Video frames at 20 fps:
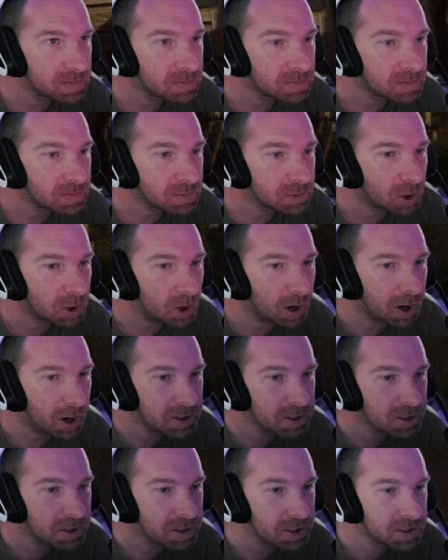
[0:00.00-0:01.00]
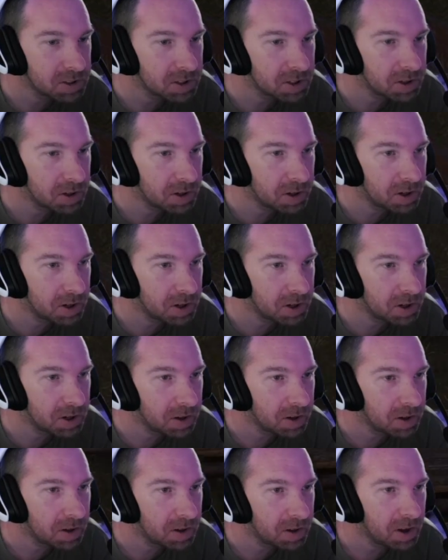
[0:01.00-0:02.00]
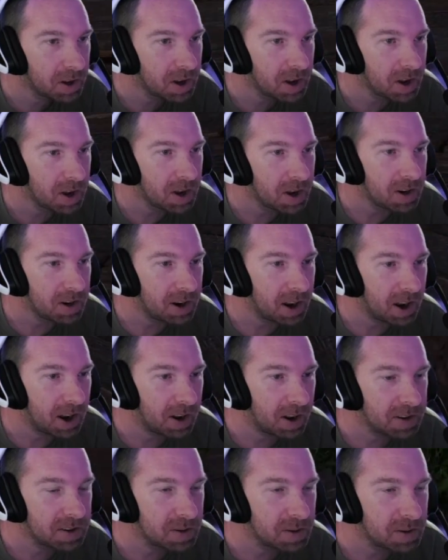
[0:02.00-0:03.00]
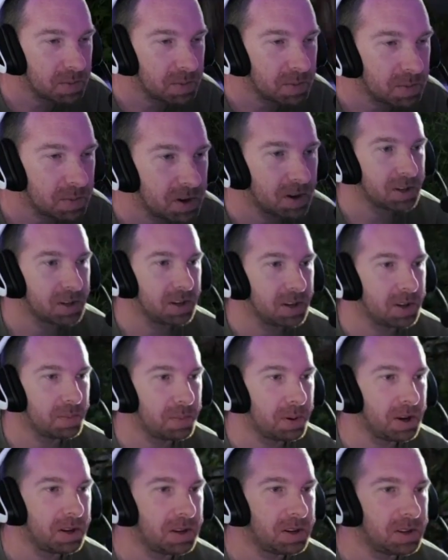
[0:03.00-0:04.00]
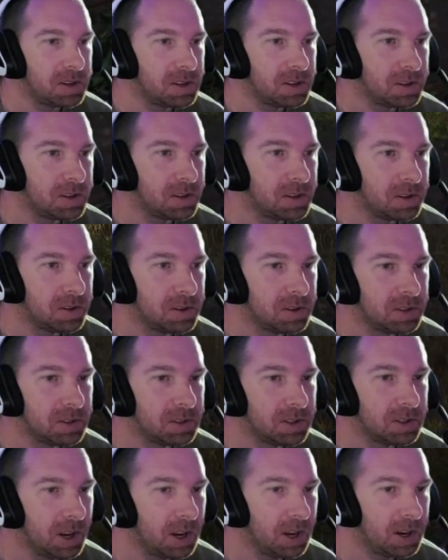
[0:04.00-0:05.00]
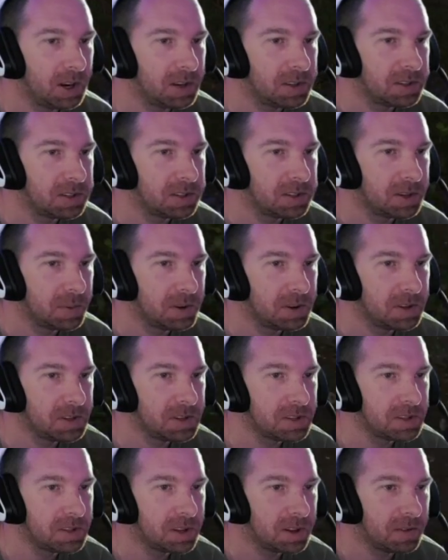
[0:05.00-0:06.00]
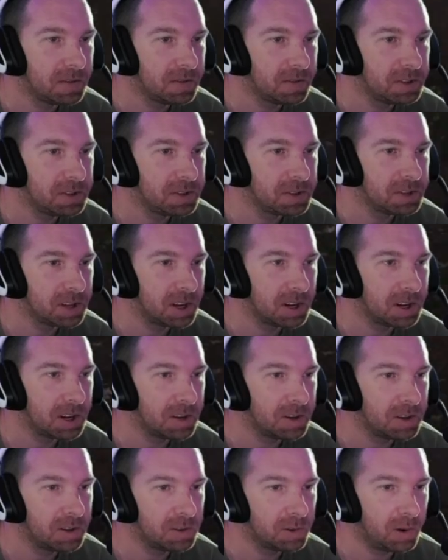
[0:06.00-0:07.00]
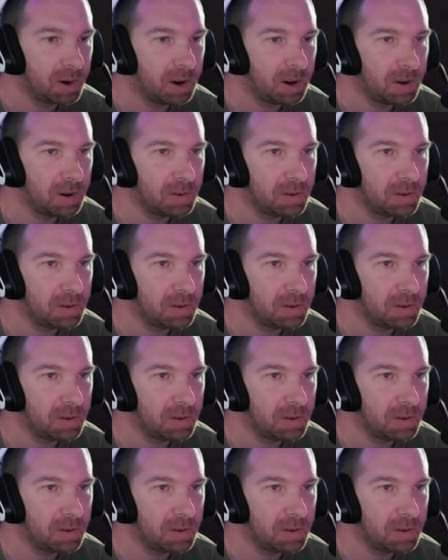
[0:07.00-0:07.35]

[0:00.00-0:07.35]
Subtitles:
Or actually, it's underneath. Now, that's something you also have to pay attention to, is that some of this stuff is like underground.